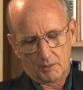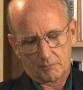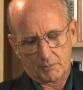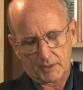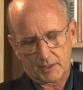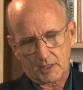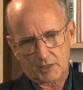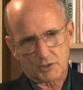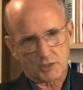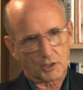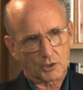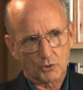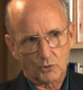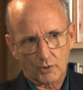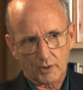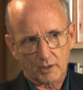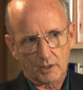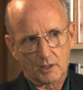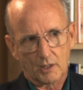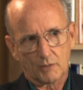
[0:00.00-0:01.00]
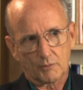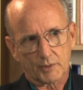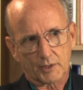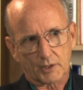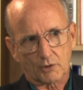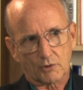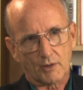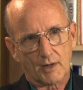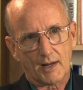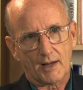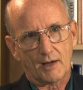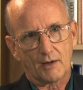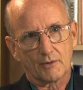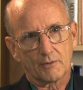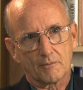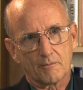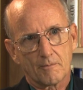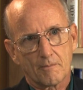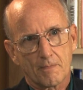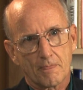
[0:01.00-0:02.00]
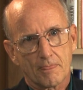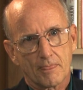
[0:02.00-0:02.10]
because they're going along with the crowd,